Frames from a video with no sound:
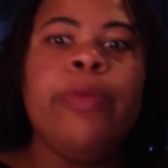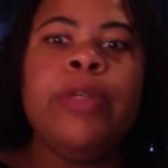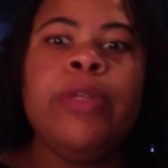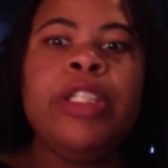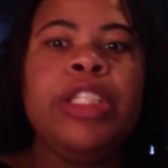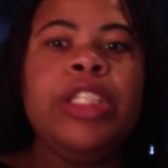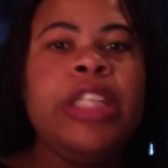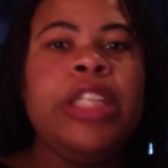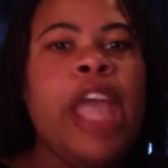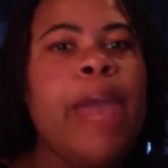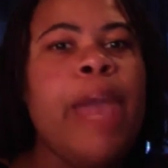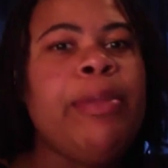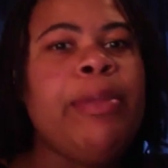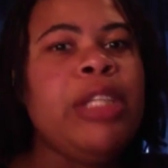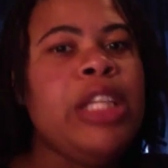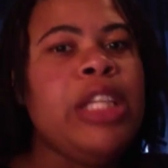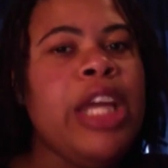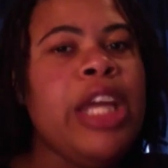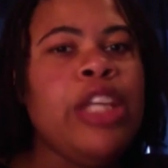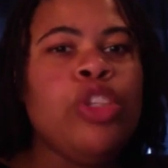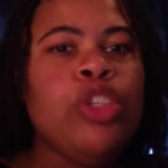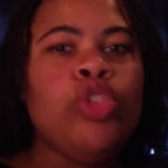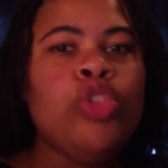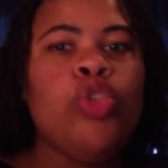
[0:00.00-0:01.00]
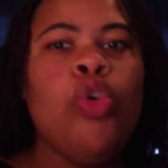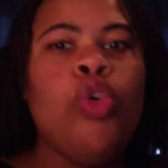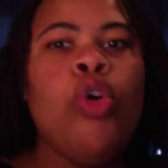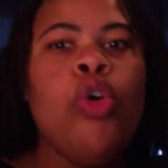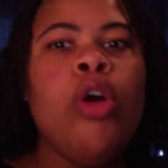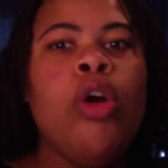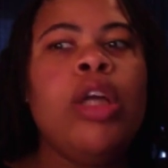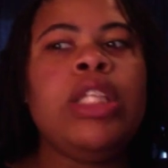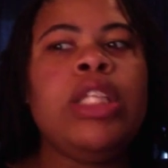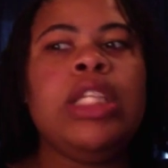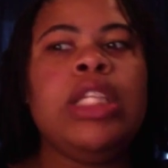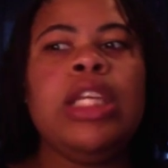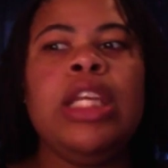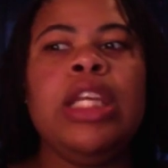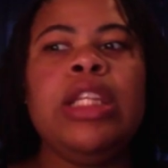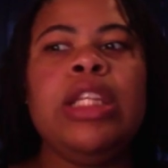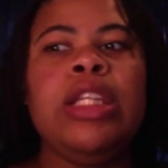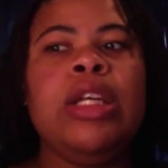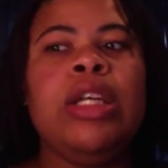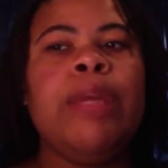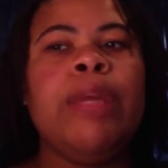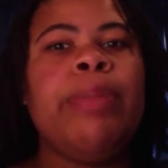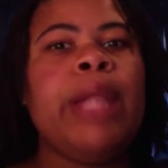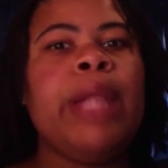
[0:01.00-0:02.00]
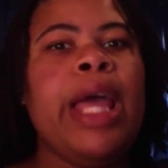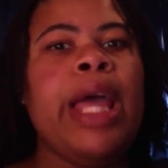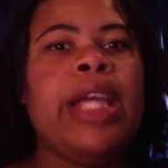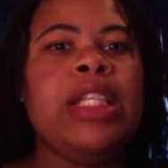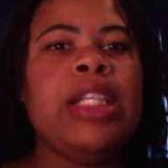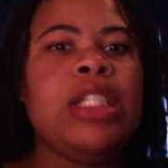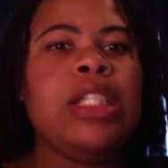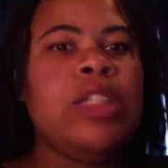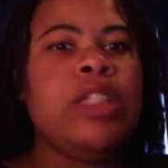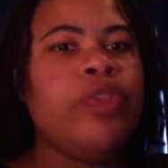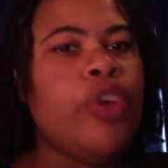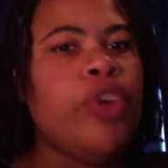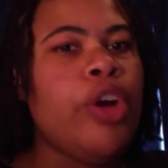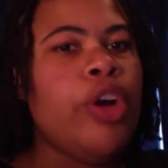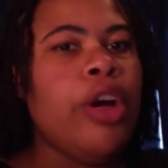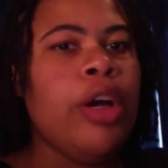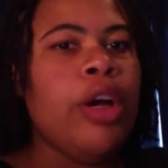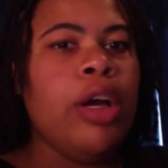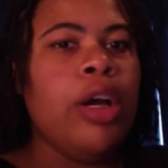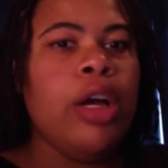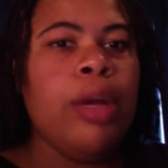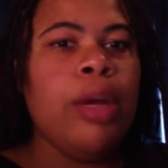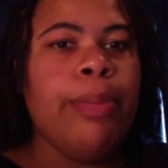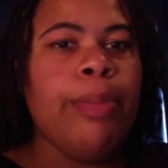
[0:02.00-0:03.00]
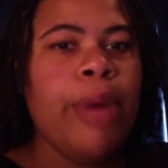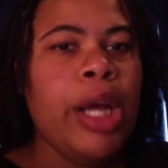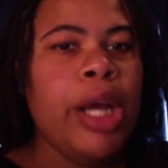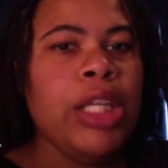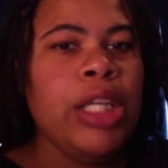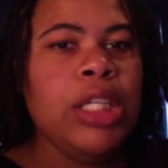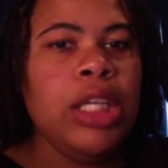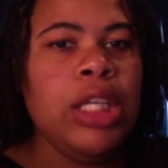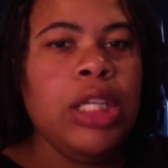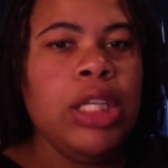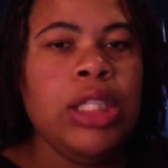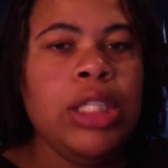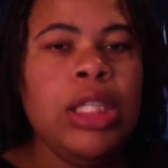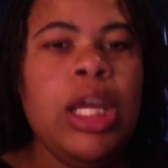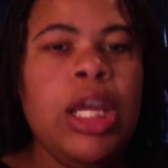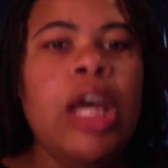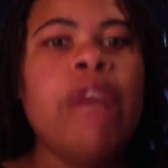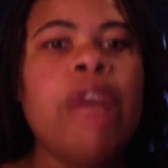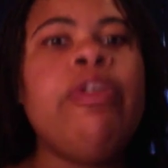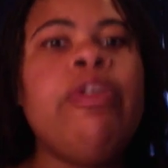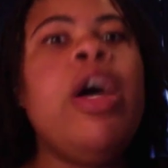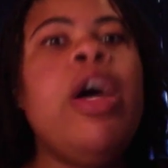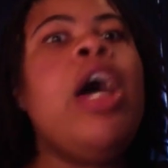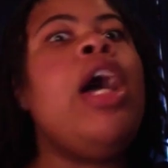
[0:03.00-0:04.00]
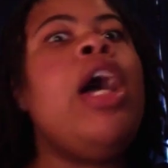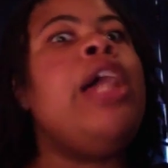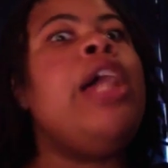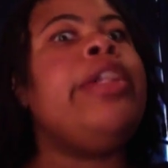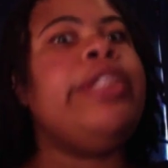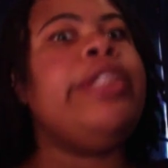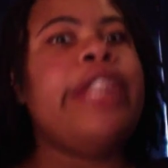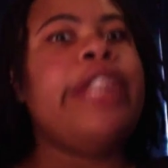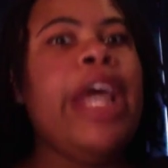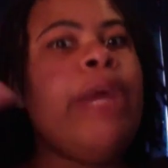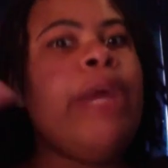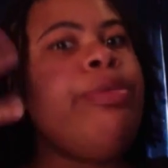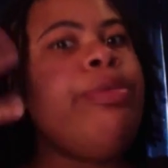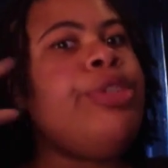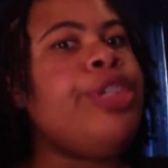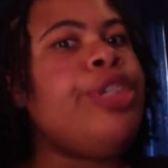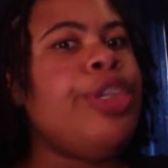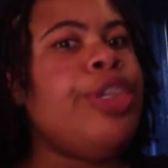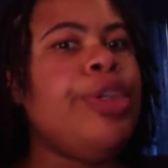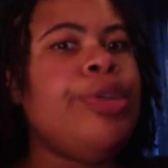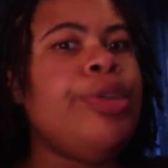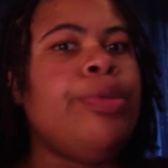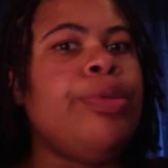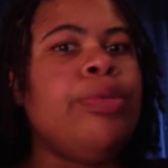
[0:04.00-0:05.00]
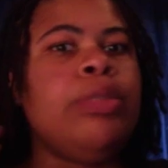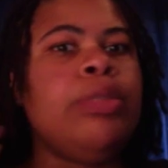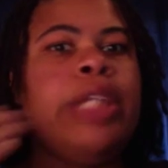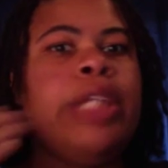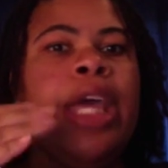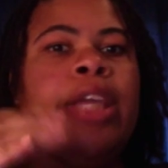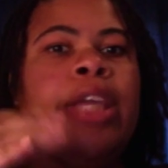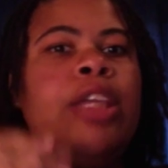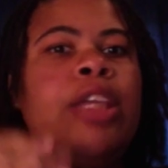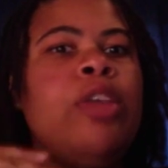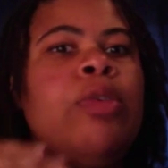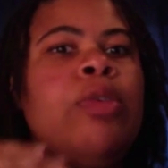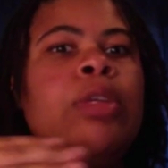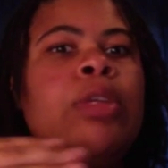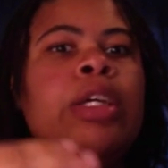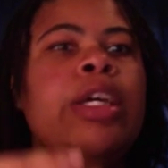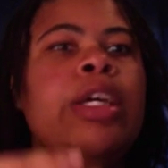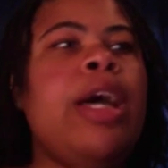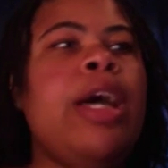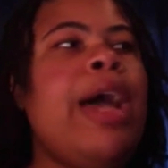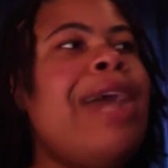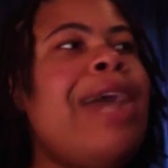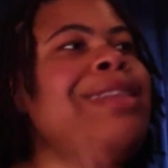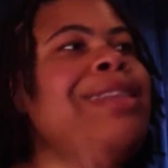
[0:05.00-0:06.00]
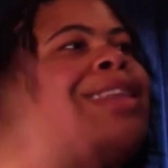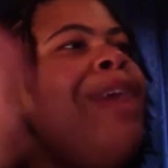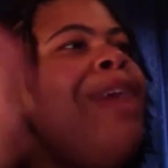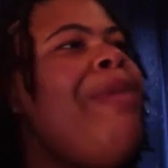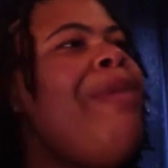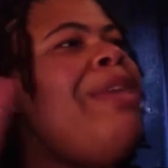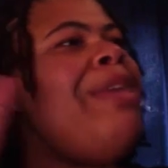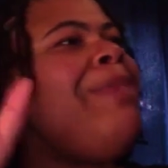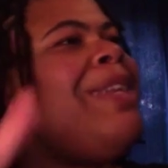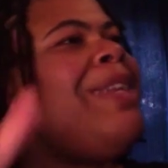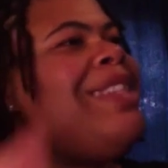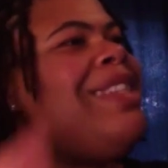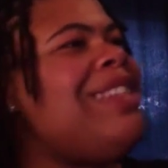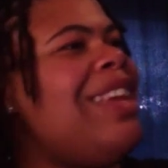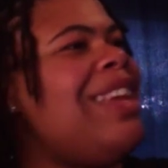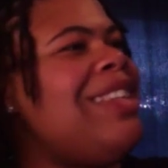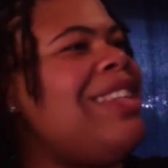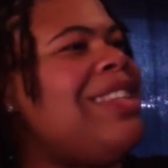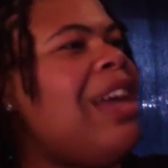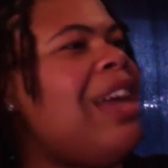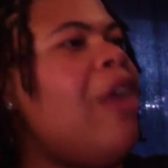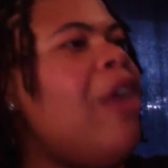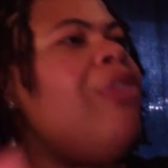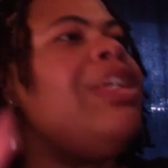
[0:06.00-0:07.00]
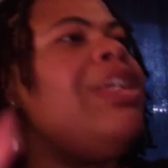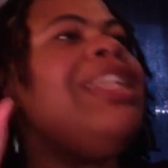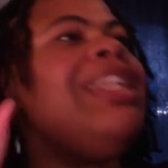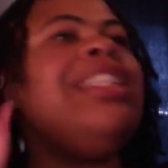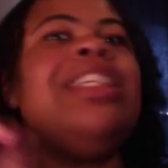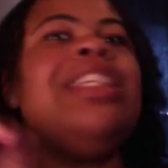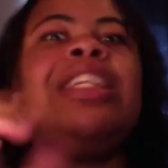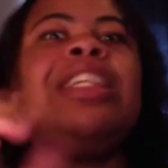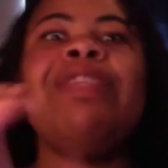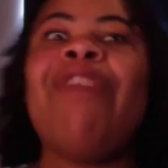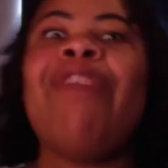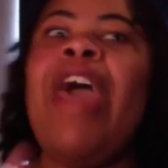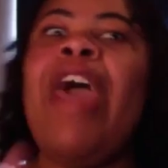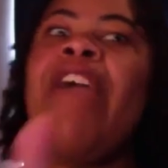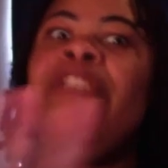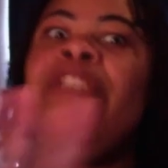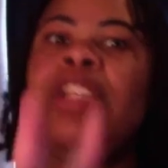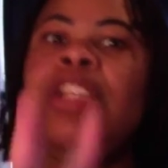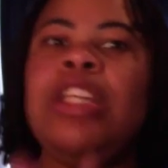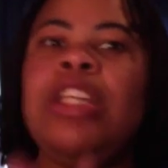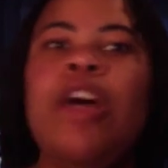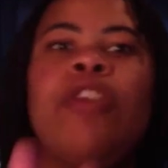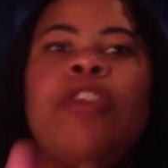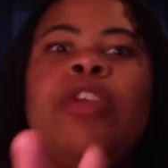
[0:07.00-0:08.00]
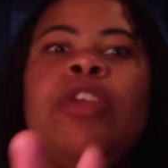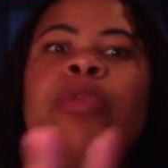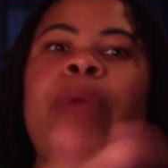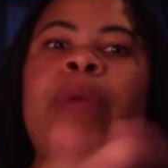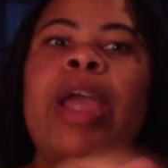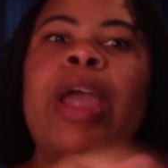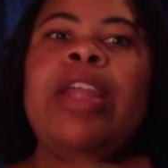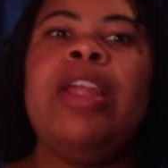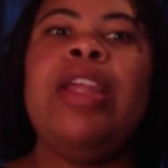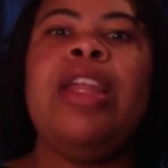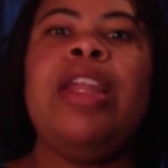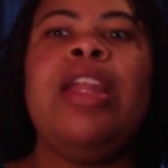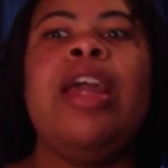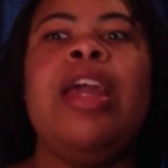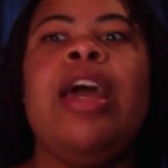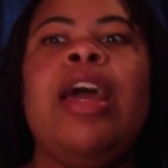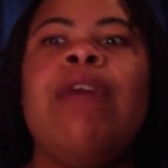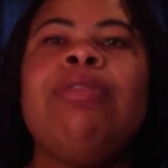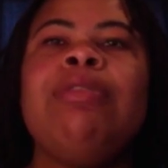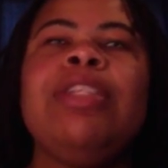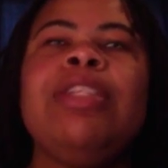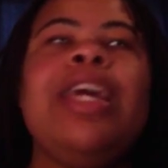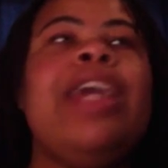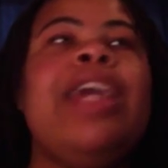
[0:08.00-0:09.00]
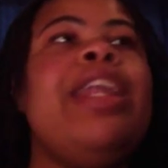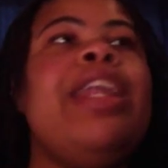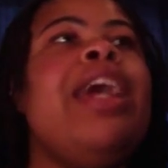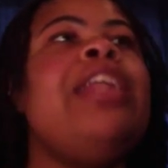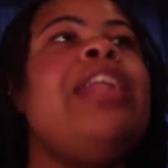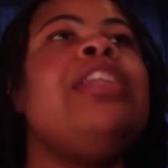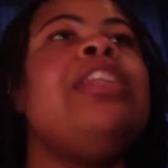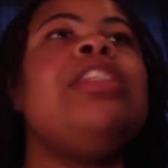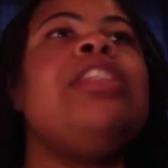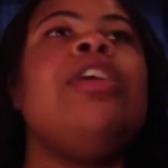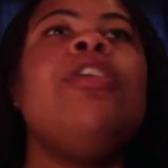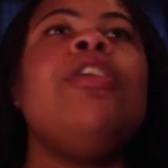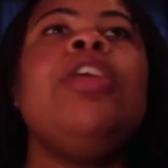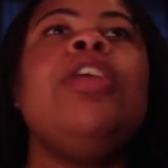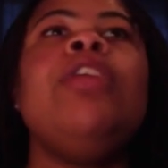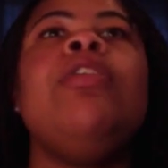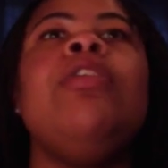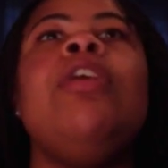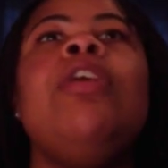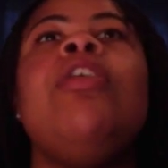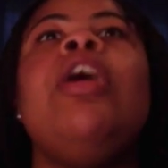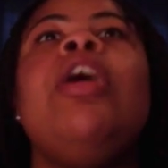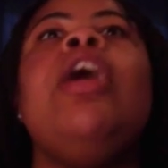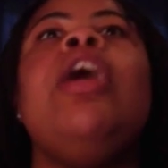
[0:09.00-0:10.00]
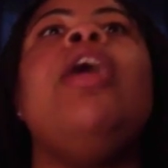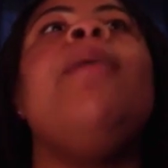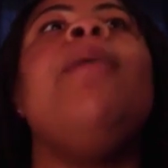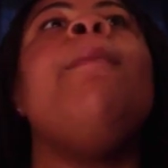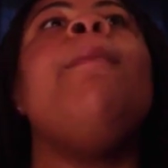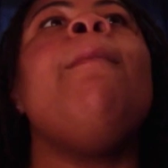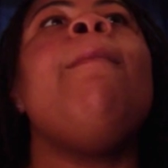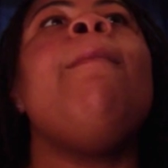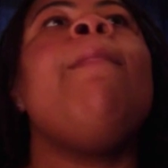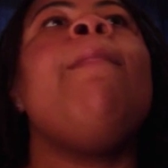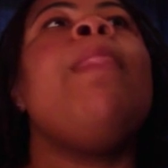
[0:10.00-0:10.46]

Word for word: When she came into that store to get the appliances for her um bar chick stuff, that was cute. That cute little cut. I said, wait a minute, is that Toni? She favored Toni right in and out. I was like, that is so cute on her.